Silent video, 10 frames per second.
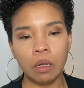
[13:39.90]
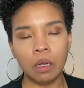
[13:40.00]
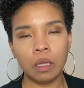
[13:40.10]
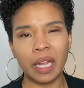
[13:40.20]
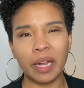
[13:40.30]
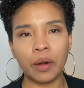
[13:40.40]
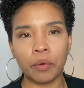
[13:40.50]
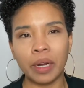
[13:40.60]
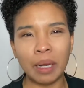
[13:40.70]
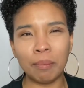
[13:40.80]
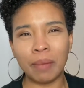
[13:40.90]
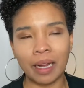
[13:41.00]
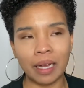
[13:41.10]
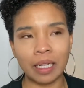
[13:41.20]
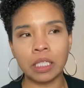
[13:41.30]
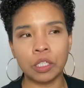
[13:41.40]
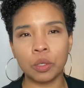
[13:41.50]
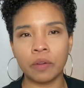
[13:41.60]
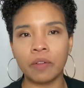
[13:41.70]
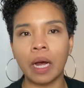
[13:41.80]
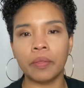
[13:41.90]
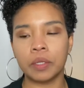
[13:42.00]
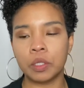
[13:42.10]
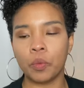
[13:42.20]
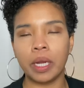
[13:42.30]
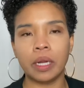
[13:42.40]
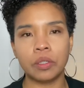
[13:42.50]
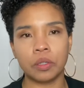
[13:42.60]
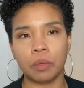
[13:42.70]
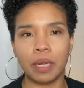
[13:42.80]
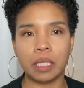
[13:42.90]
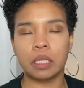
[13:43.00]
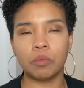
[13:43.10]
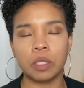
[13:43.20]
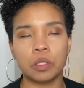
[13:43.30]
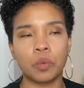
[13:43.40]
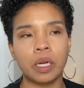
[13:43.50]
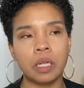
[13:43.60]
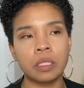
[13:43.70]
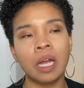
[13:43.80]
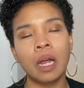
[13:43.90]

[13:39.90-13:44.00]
like cream, I guess, to sort of cut the sweetness or to mix in with the sweetness.